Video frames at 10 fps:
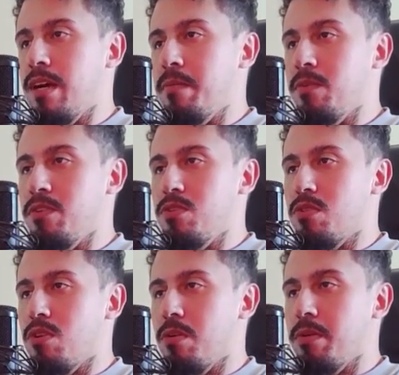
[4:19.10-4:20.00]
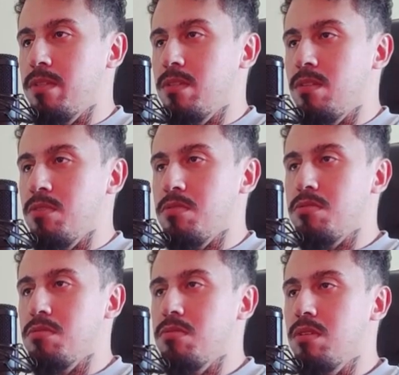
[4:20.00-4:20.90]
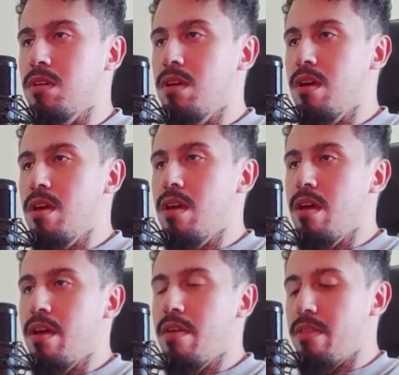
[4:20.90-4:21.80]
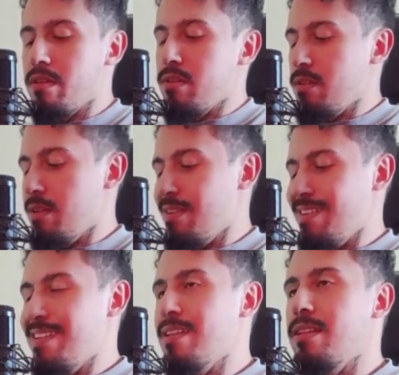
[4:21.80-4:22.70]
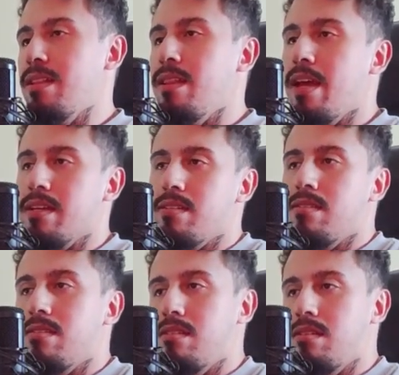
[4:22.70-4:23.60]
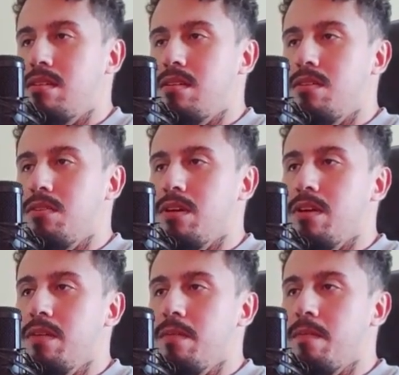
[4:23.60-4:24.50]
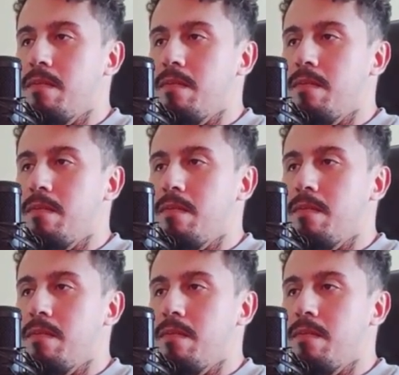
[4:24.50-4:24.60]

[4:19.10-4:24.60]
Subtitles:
I'm going to comment also the next. Okay,